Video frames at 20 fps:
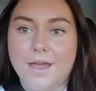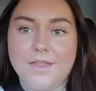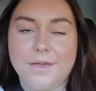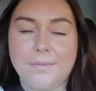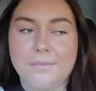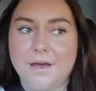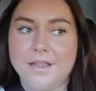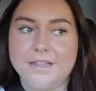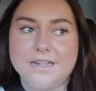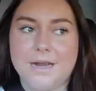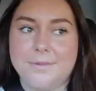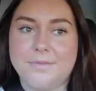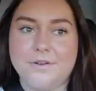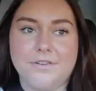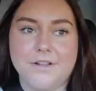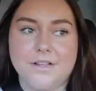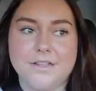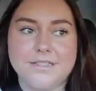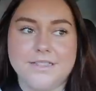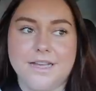And then by the time I
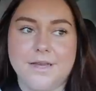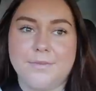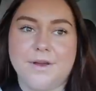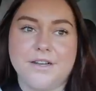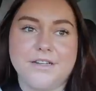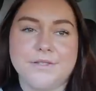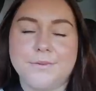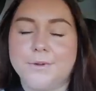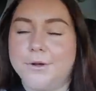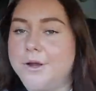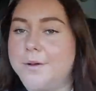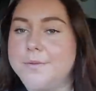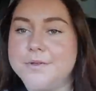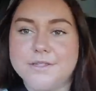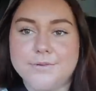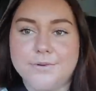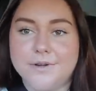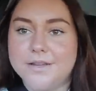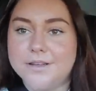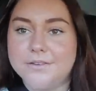fell asleep, I just woke up
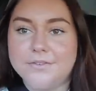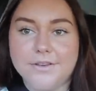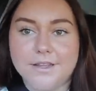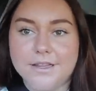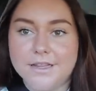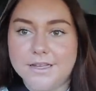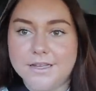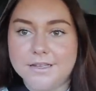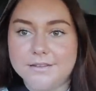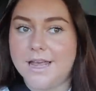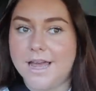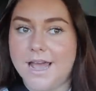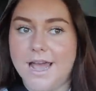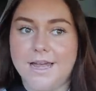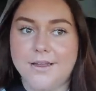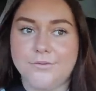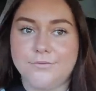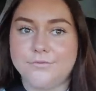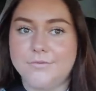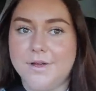this morning feeling like
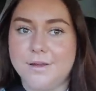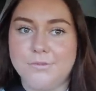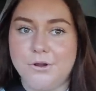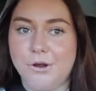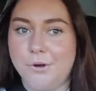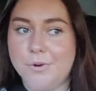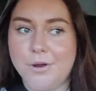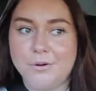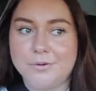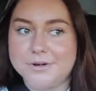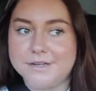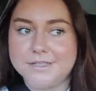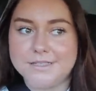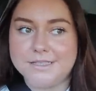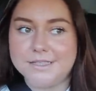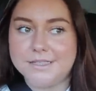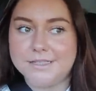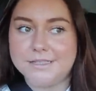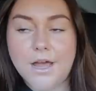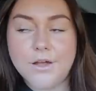I am not well
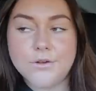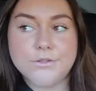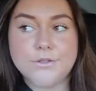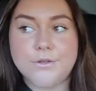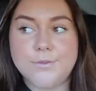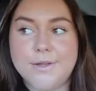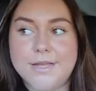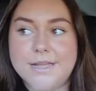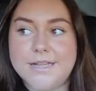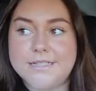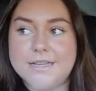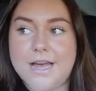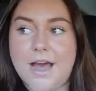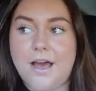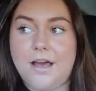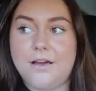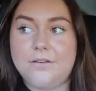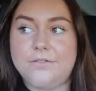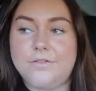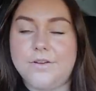rested. I also planned to
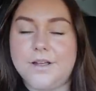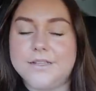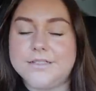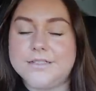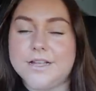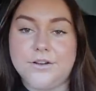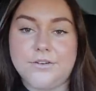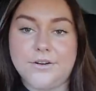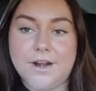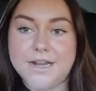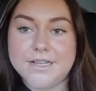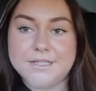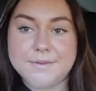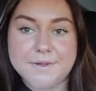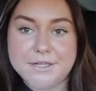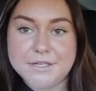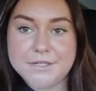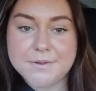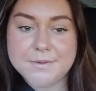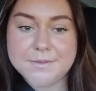have a sunrise
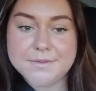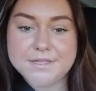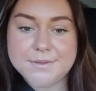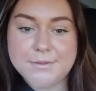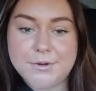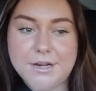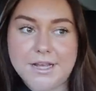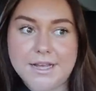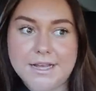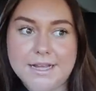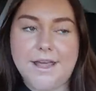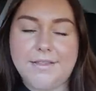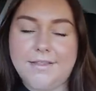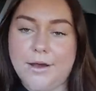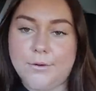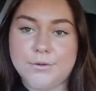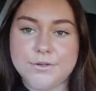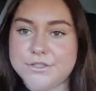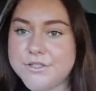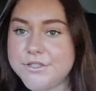beach swim this morning and
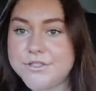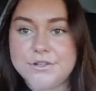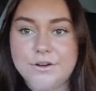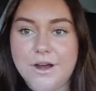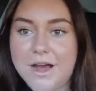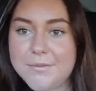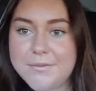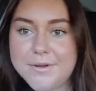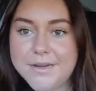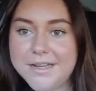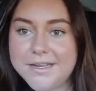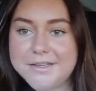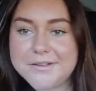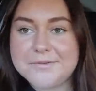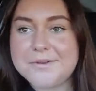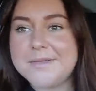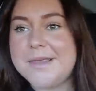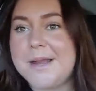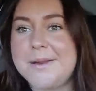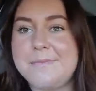that was just not happening
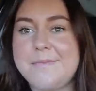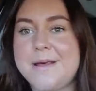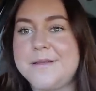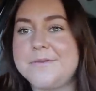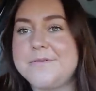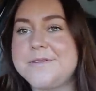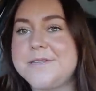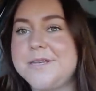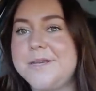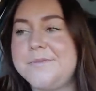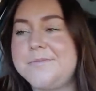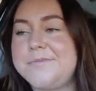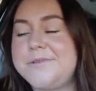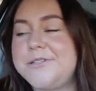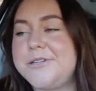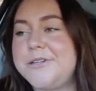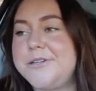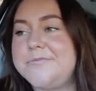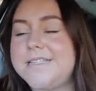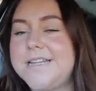with that amount of sleep.
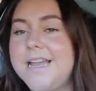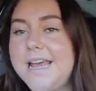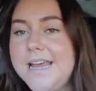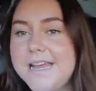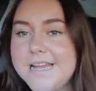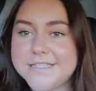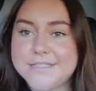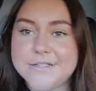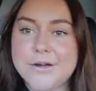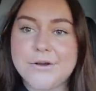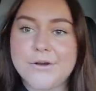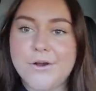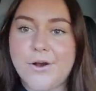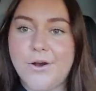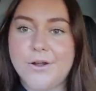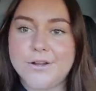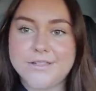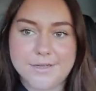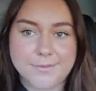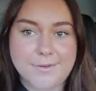So today has not
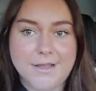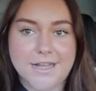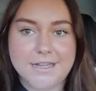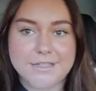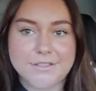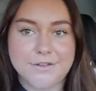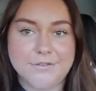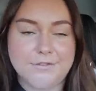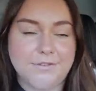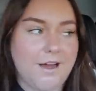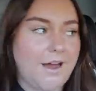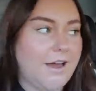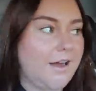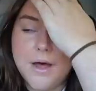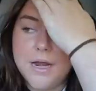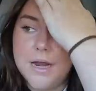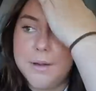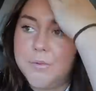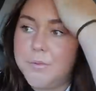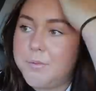gone to plan so far,
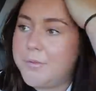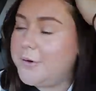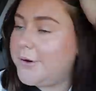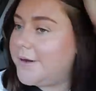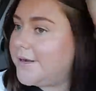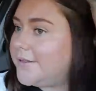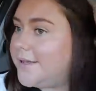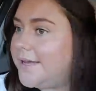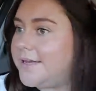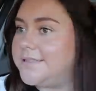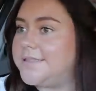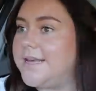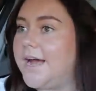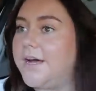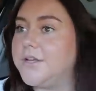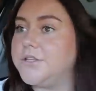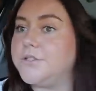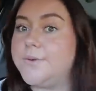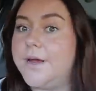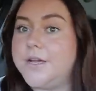but I'm on my way to Lang's
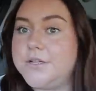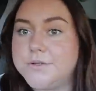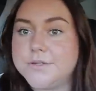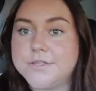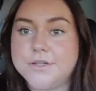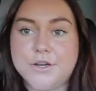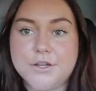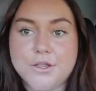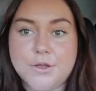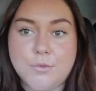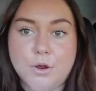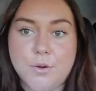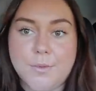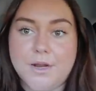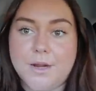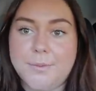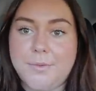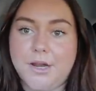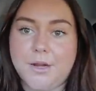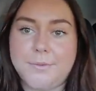house. Rachel's there at the
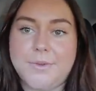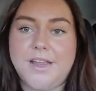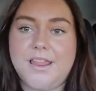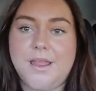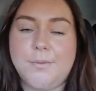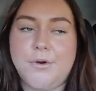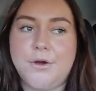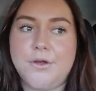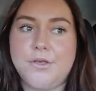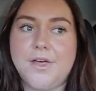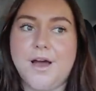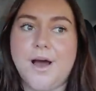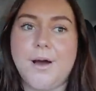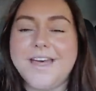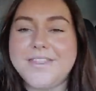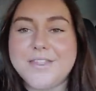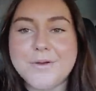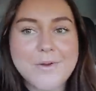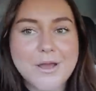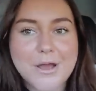moment. I'm going to pick them both up
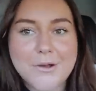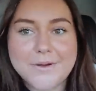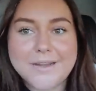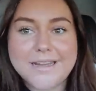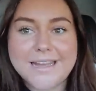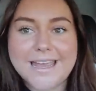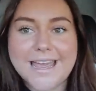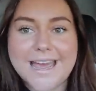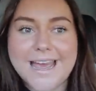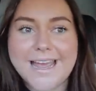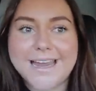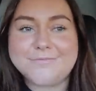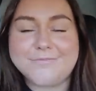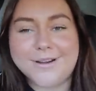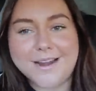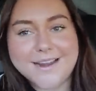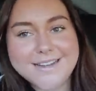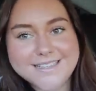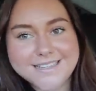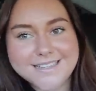and then we're going to get
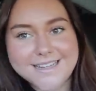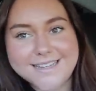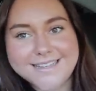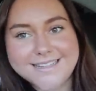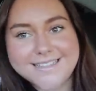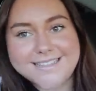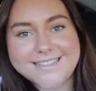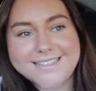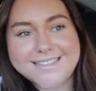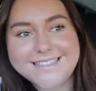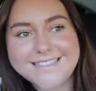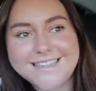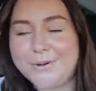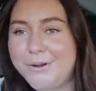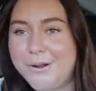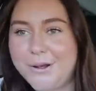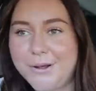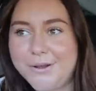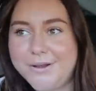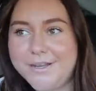bracelets
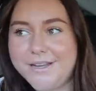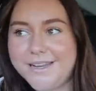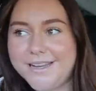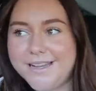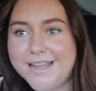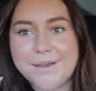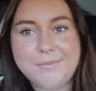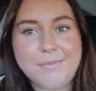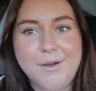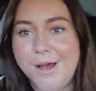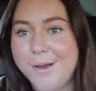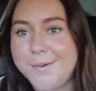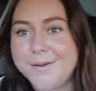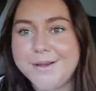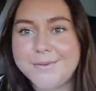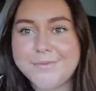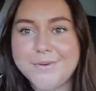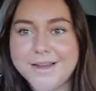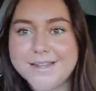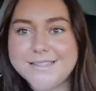put on, like
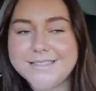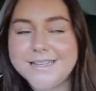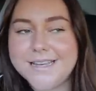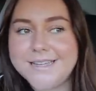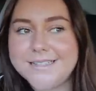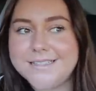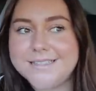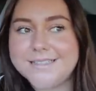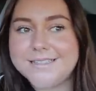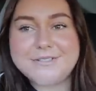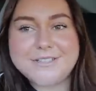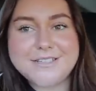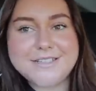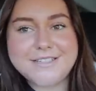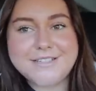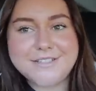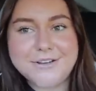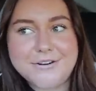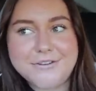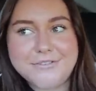permanent bracelets, which
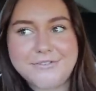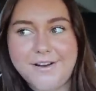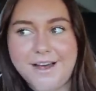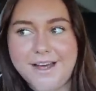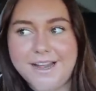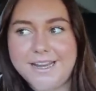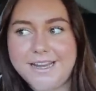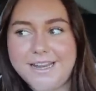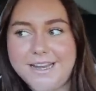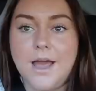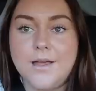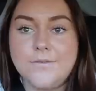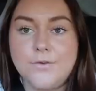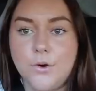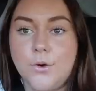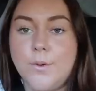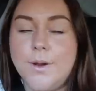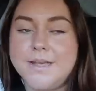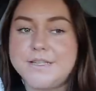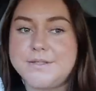is so fun. I've
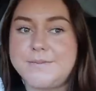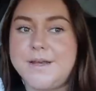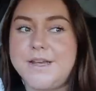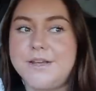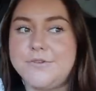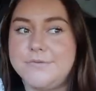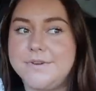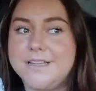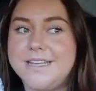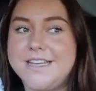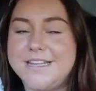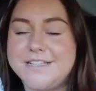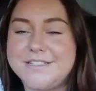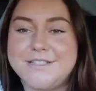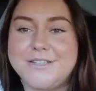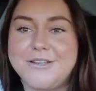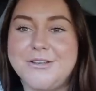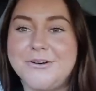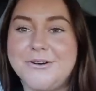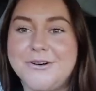always been really
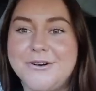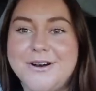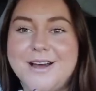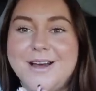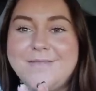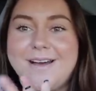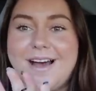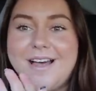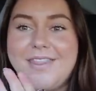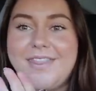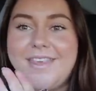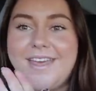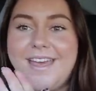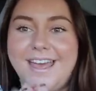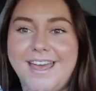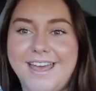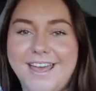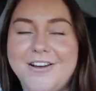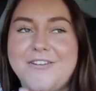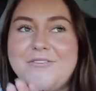insecure about the
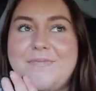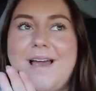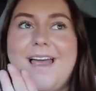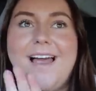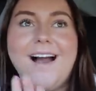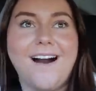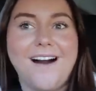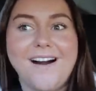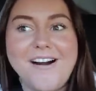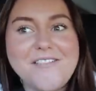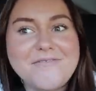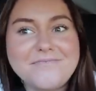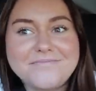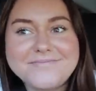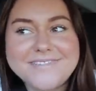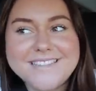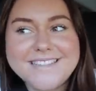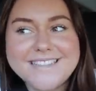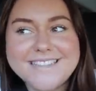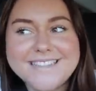hair on my
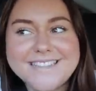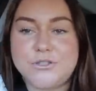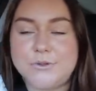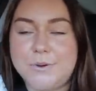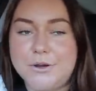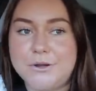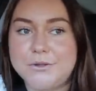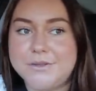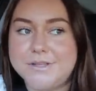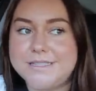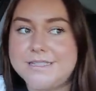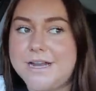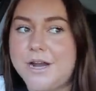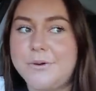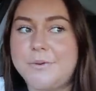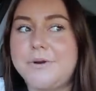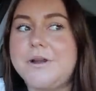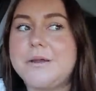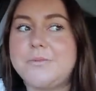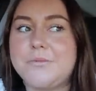arms, so I only
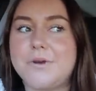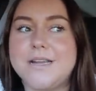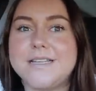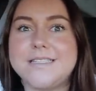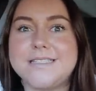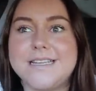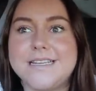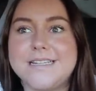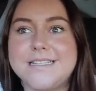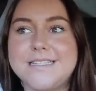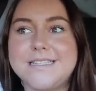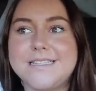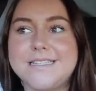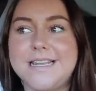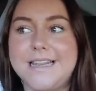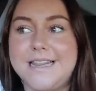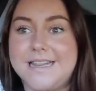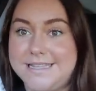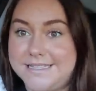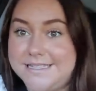started wearing bracelets
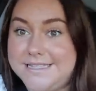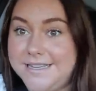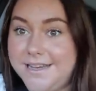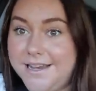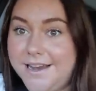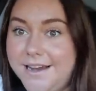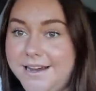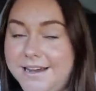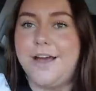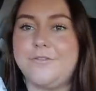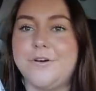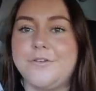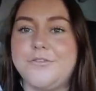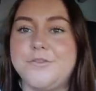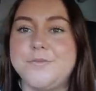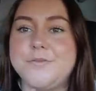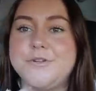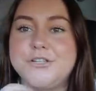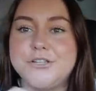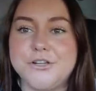this year. I have one
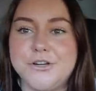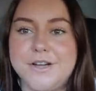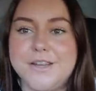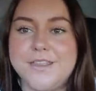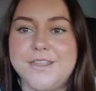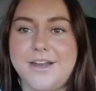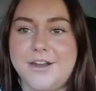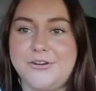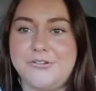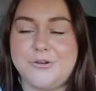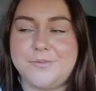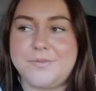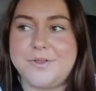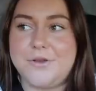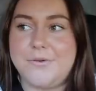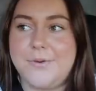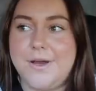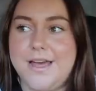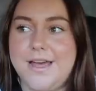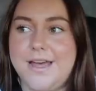from a jewelry that I
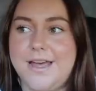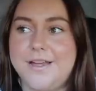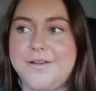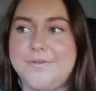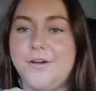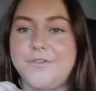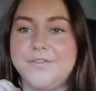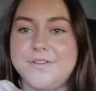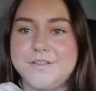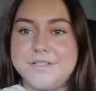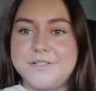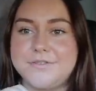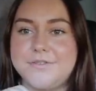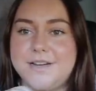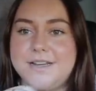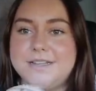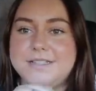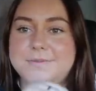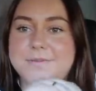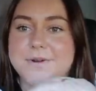normally wear on this
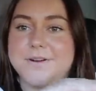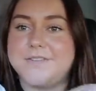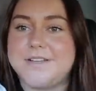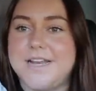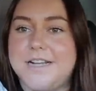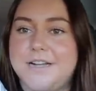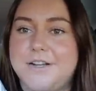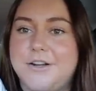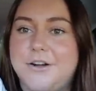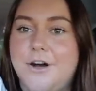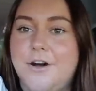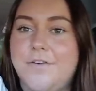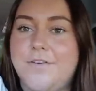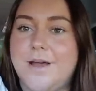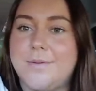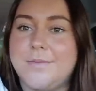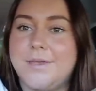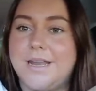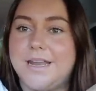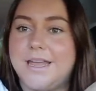wrist, but I've taken it off.
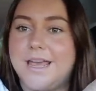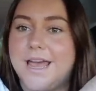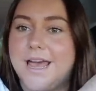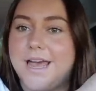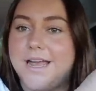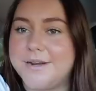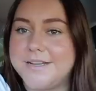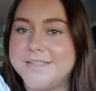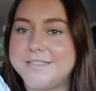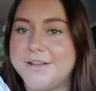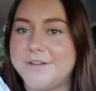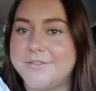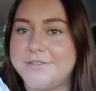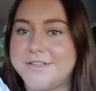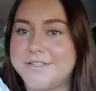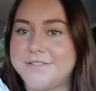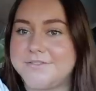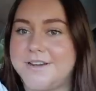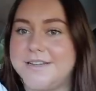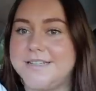I'm gonna get a bracelet on
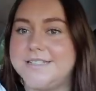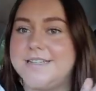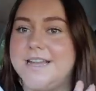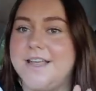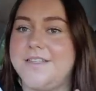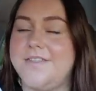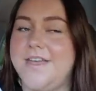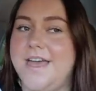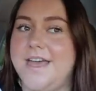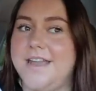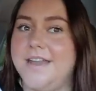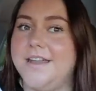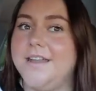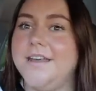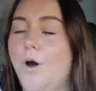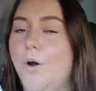this wrist and then